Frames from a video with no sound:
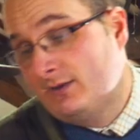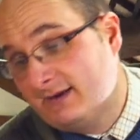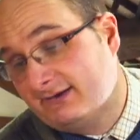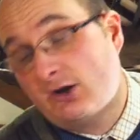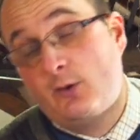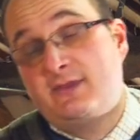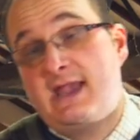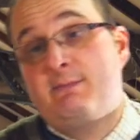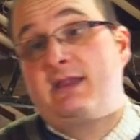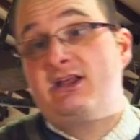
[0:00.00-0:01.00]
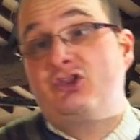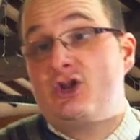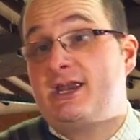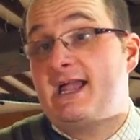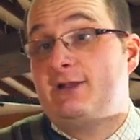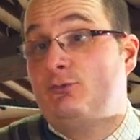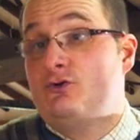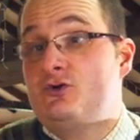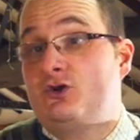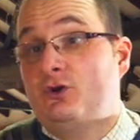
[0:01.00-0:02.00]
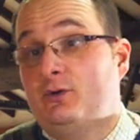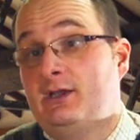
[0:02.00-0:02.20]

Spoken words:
They start with the MK38, Muruku.